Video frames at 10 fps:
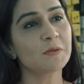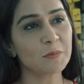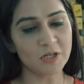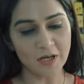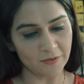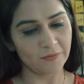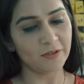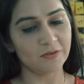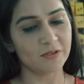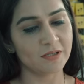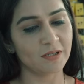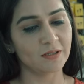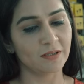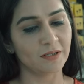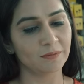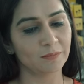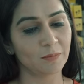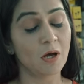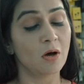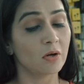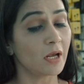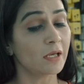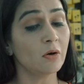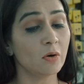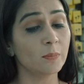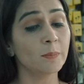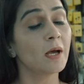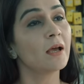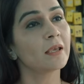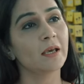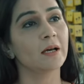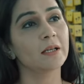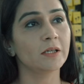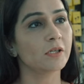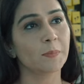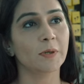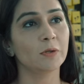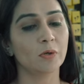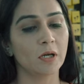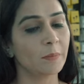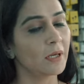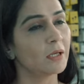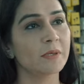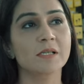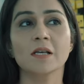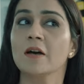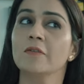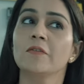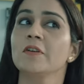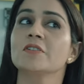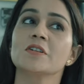these features are actually interesting and I would love to use them on my next